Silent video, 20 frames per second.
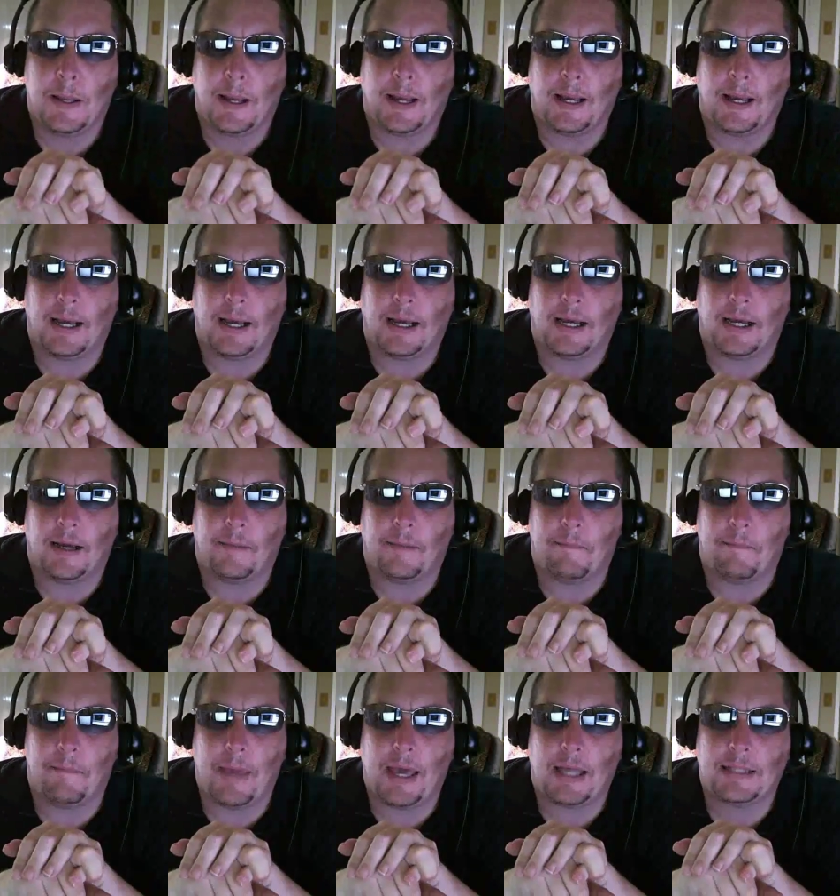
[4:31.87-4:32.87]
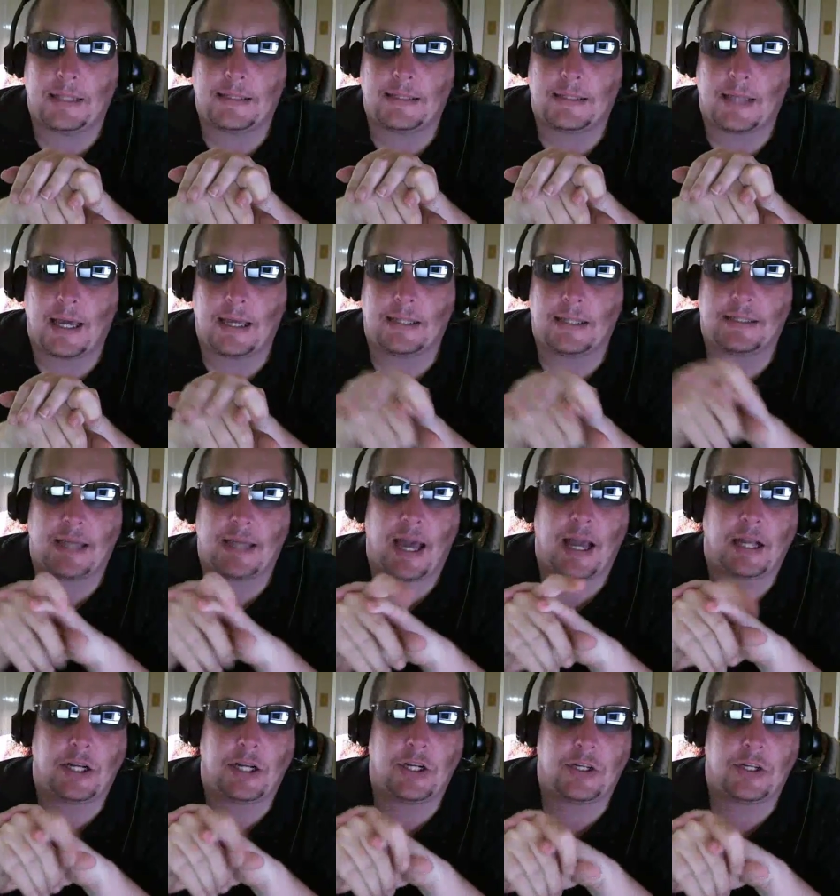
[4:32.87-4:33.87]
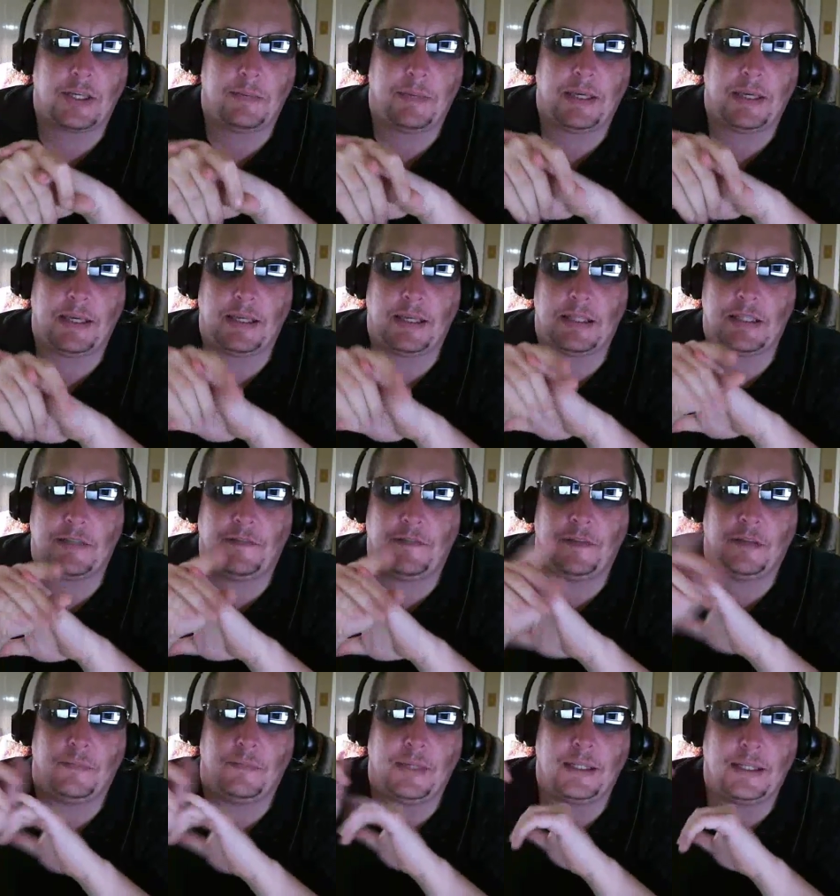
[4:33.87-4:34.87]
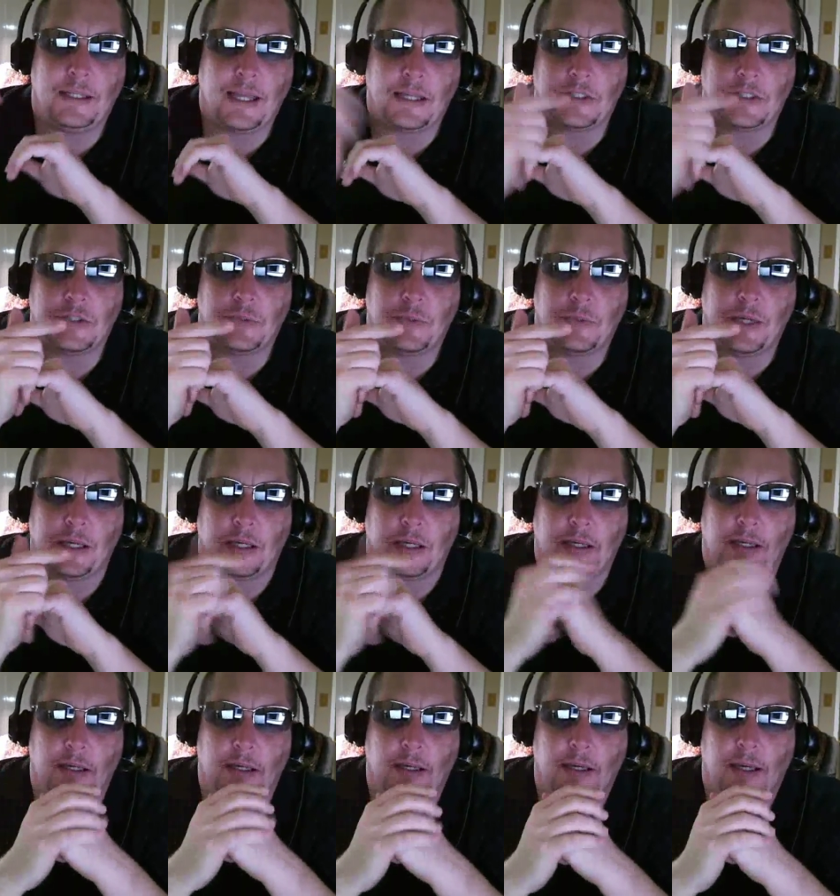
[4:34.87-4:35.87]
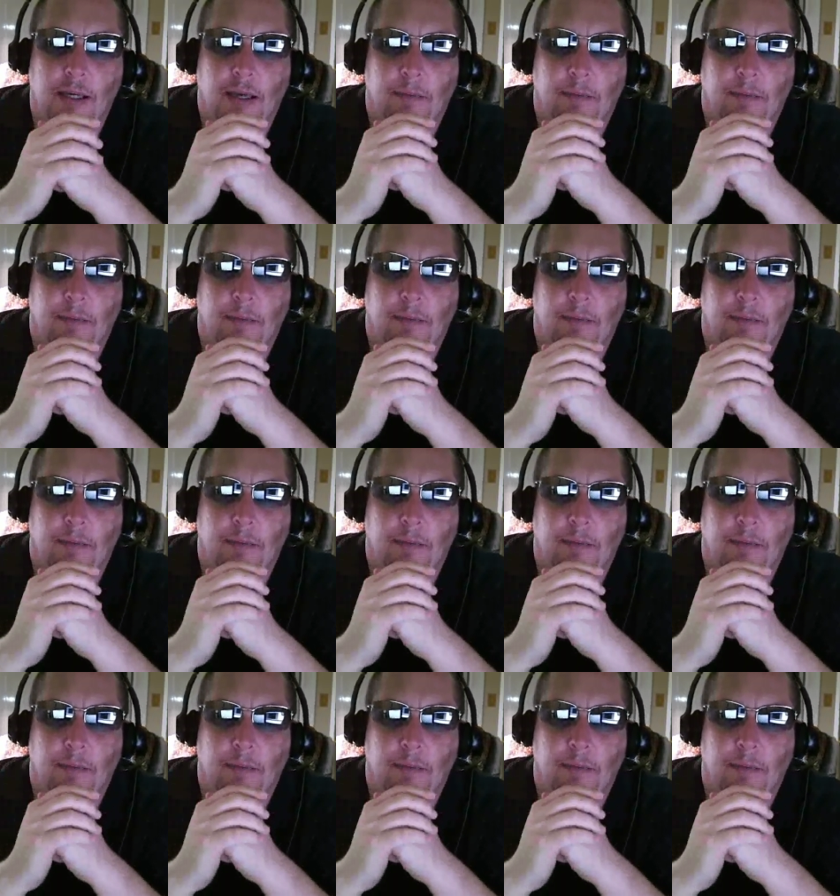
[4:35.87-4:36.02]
Uh, Mad Science actually begins filming next week.